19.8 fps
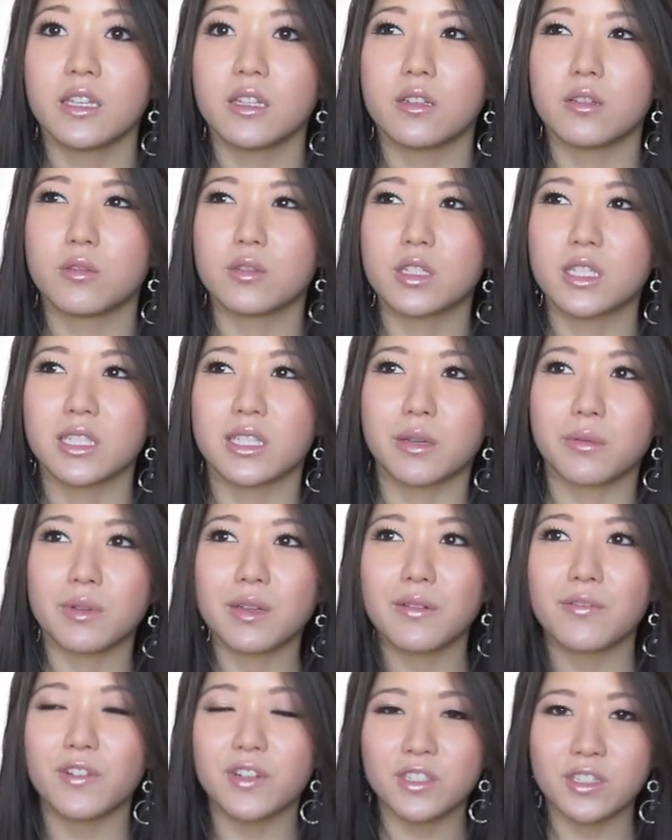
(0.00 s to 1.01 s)
You know, because like
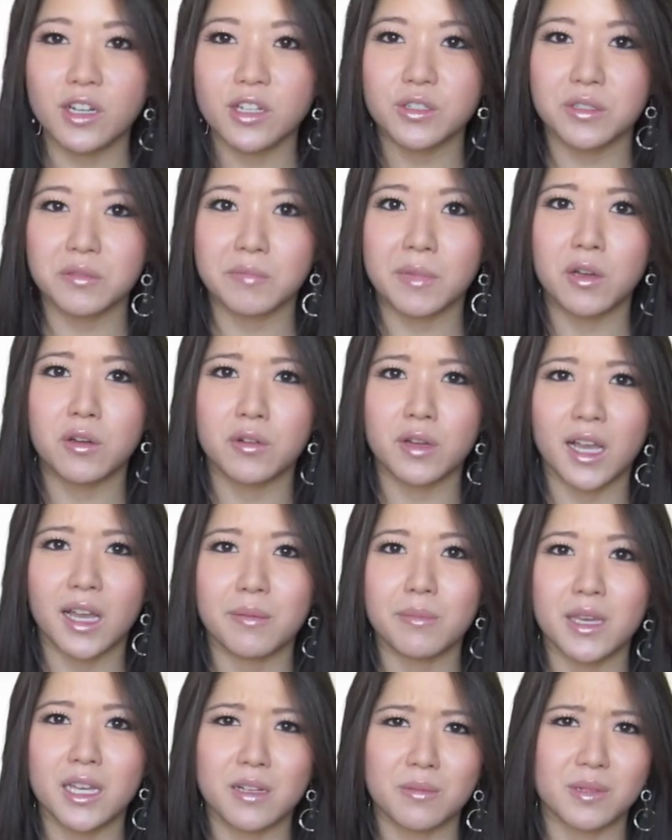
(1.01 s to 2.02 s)
when I first started doing my own
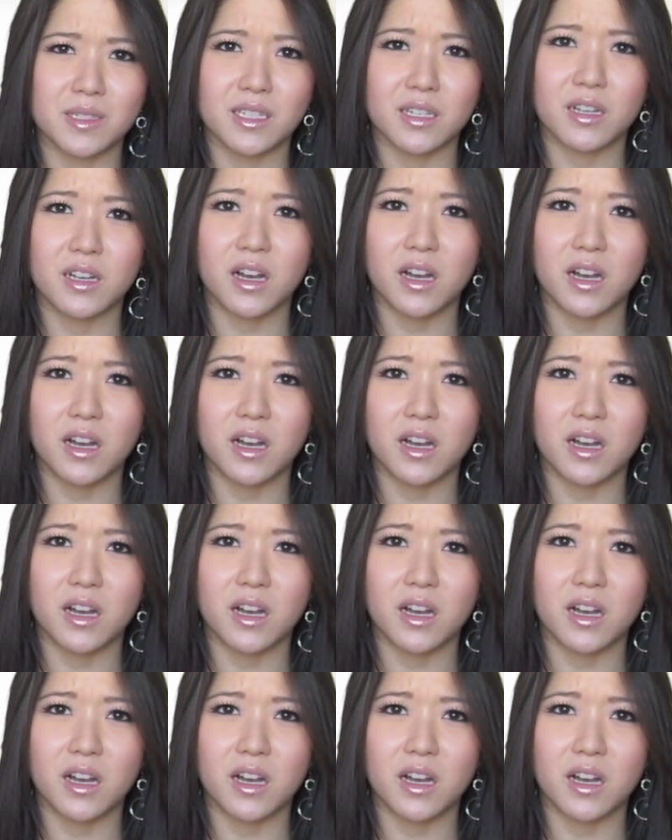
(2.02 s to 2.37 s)
eye makeup, I was like,